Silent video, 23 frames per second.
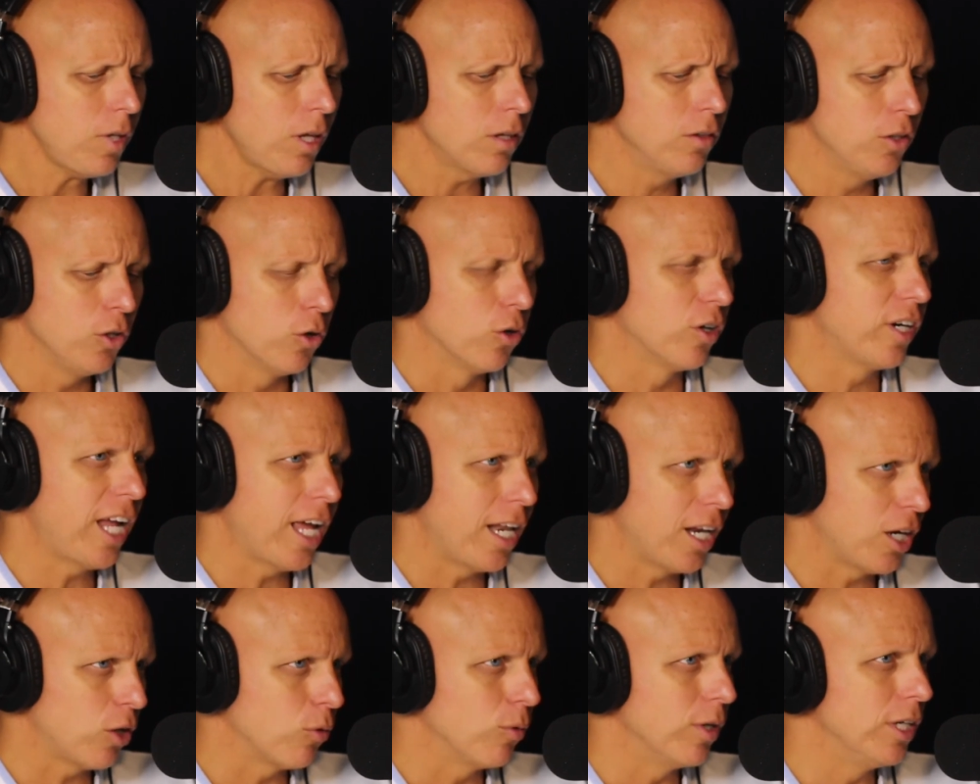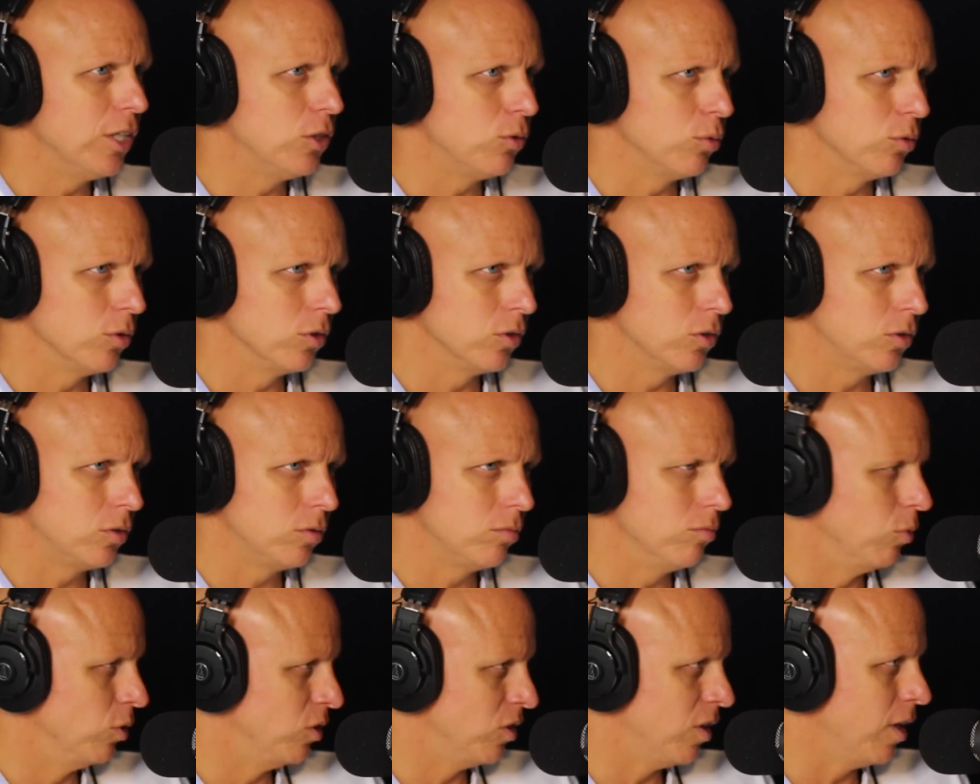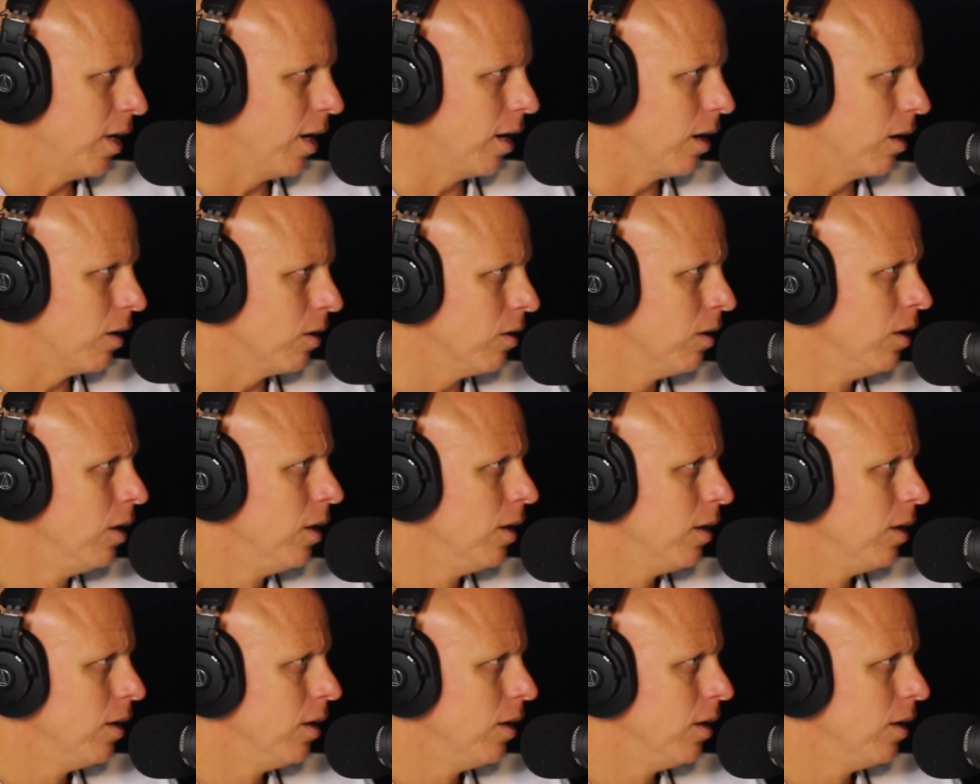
the organic reach was there,